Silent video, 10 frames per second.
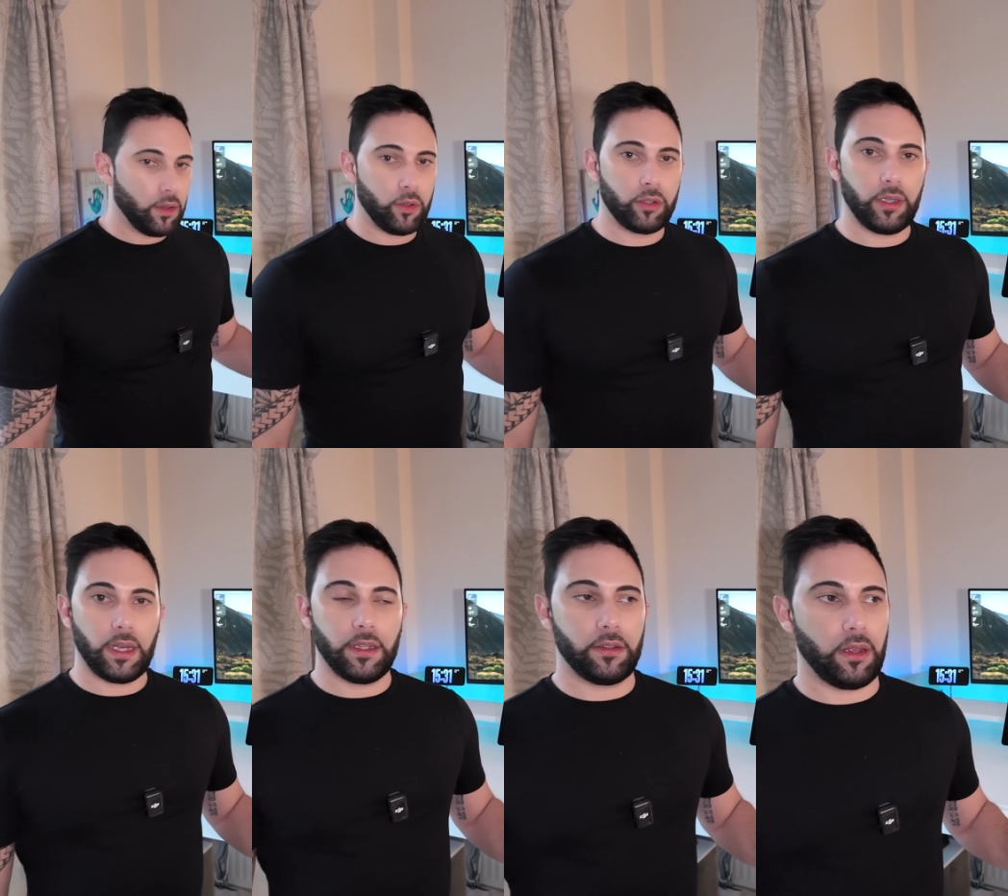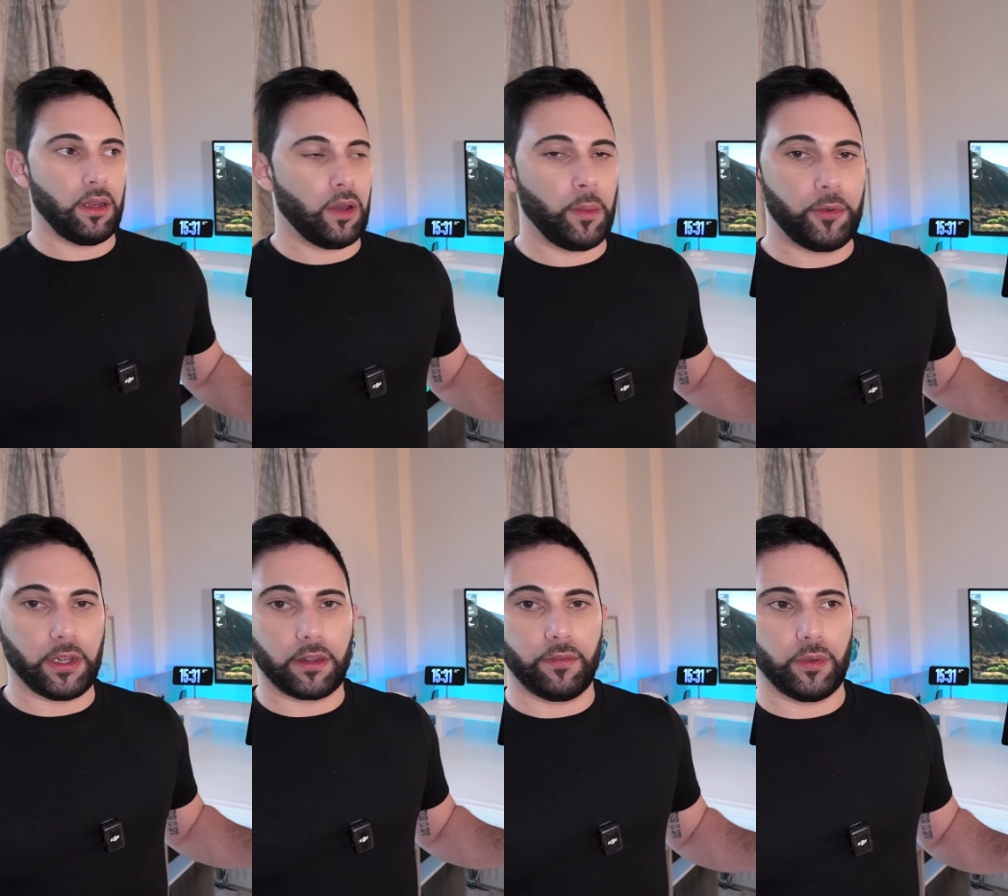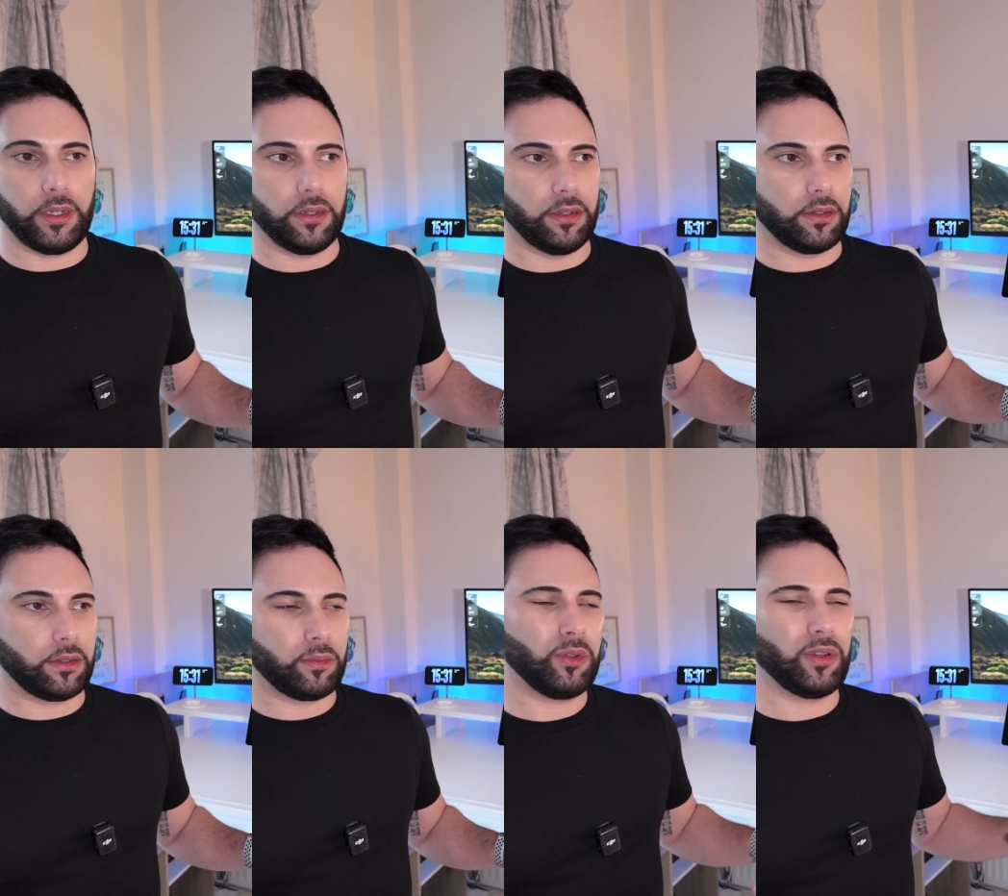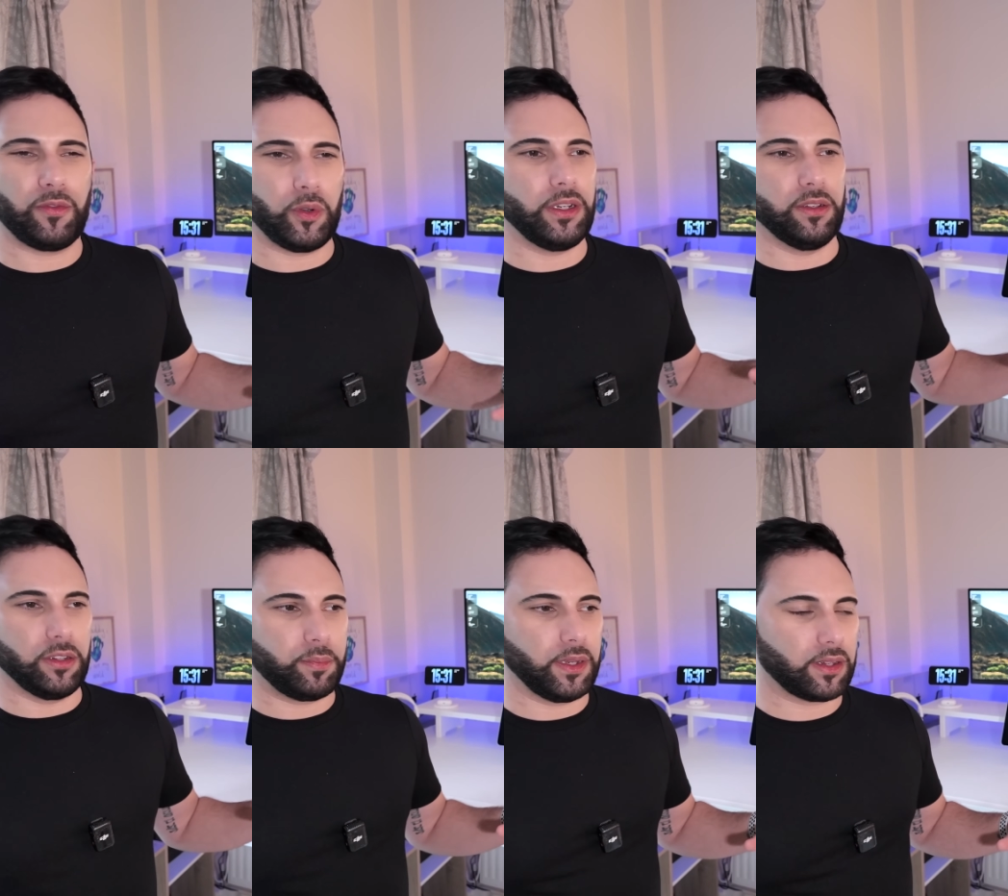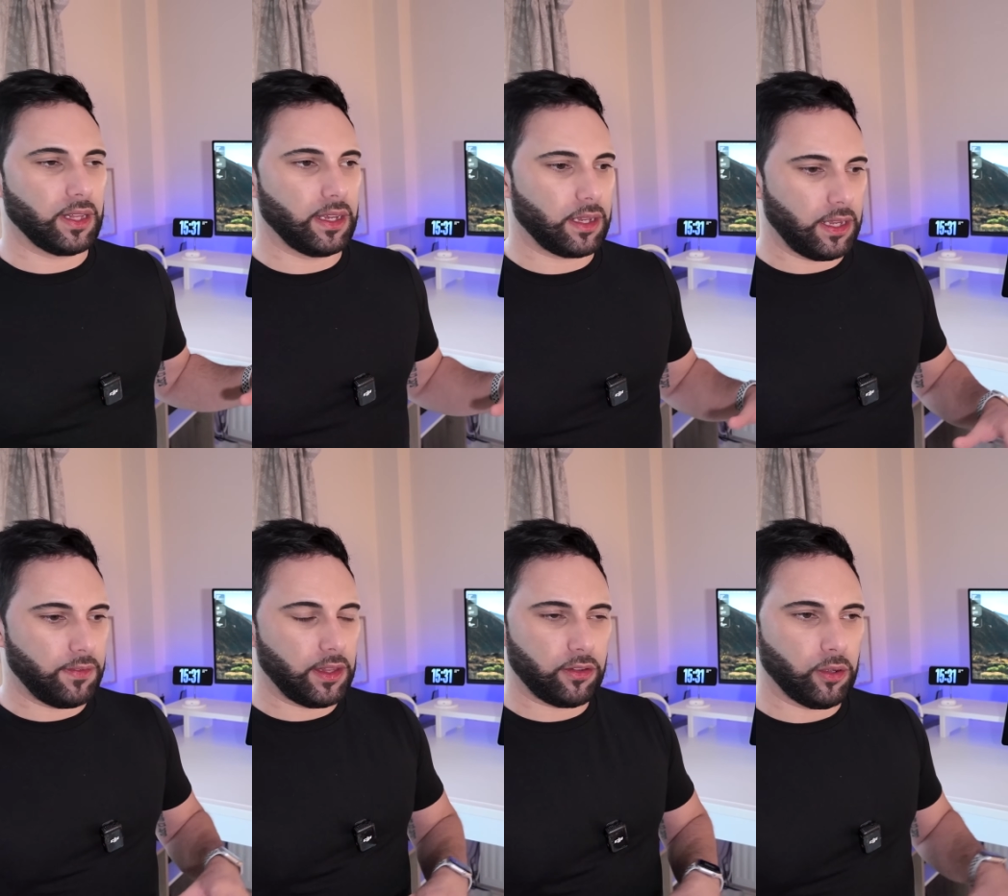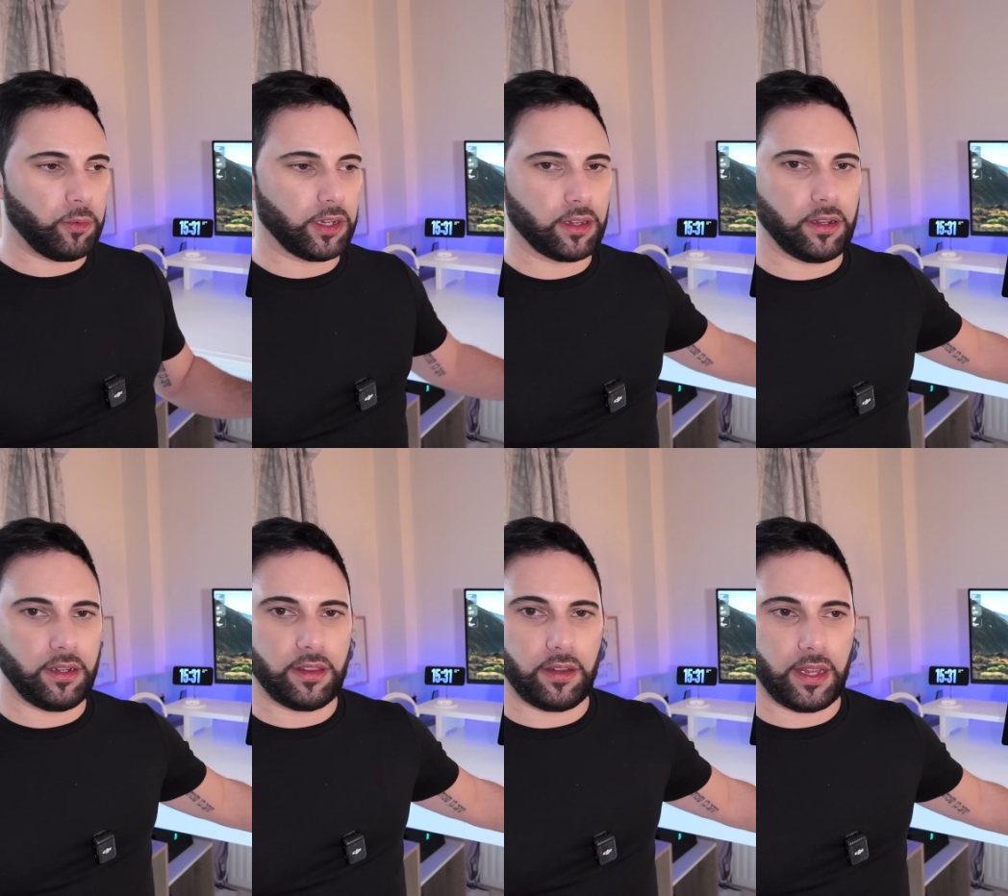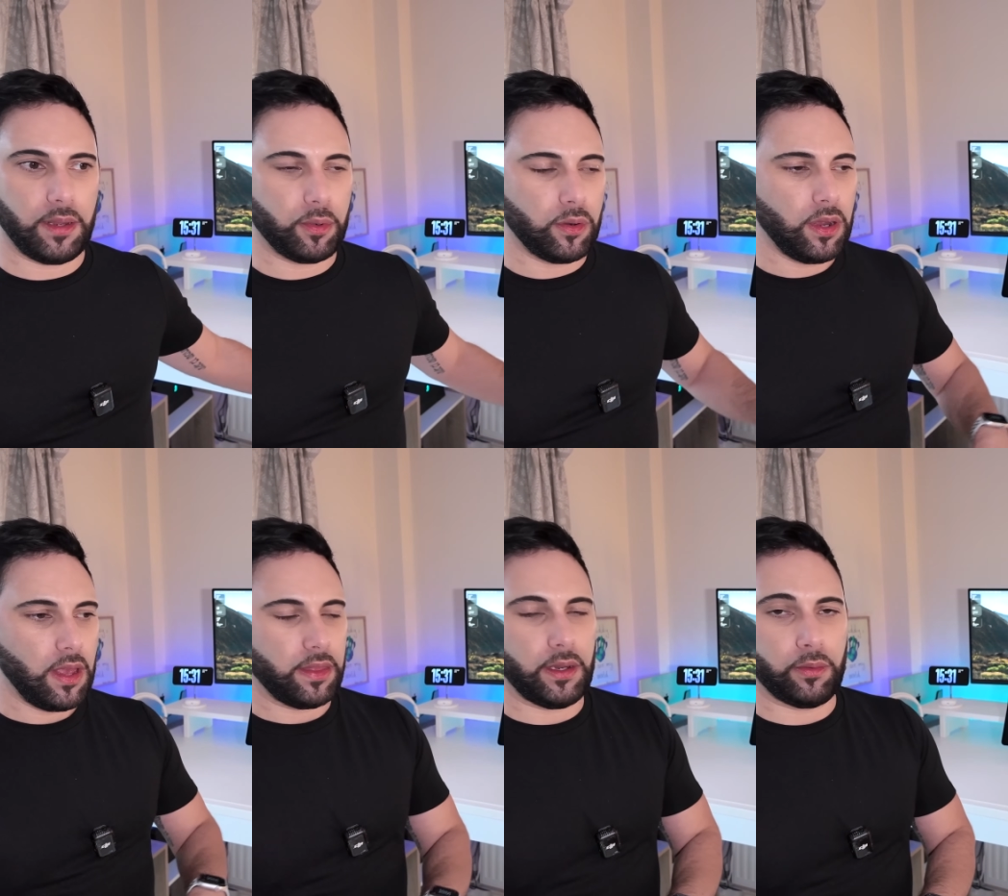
It also has object avoidance. Well, not avoidance, but it's like if there's an object underneath the table, then